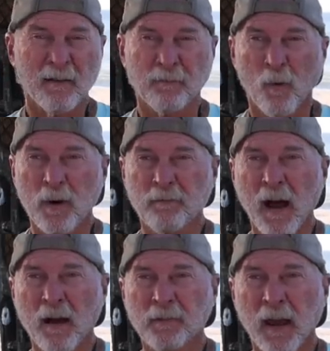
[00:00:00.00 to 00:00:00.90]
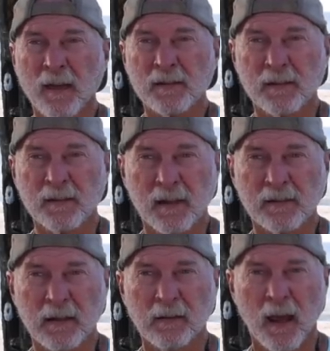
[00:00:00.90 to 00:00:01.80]
45 days to
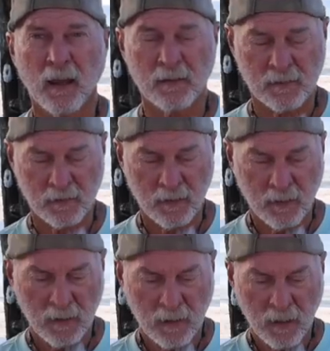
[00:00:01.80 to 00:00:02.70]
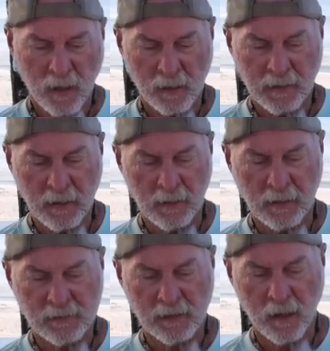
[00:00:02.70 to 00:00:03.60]
60 days. Again,
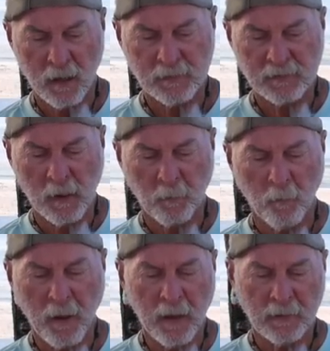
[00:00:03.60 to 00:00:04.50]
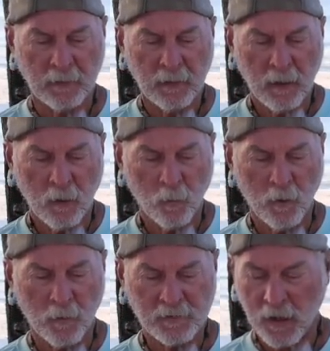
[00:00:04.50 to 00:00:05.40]
it's a simple bait. We
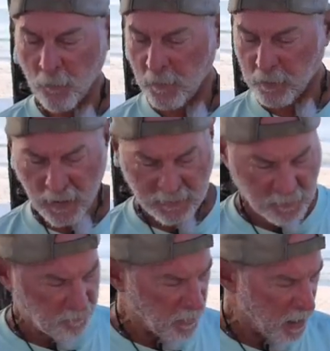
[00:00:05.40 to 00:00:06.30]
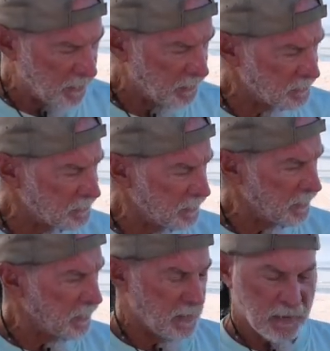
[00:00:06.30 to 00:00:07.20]
will sell replacement bodies.
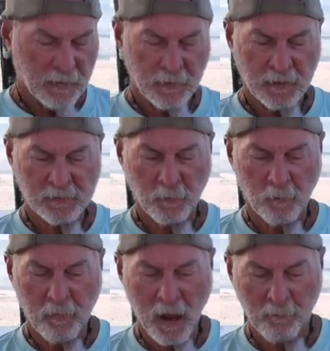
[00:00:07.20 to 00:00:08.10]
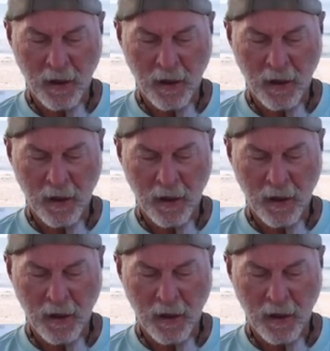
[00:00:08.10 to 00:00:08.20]
This will pop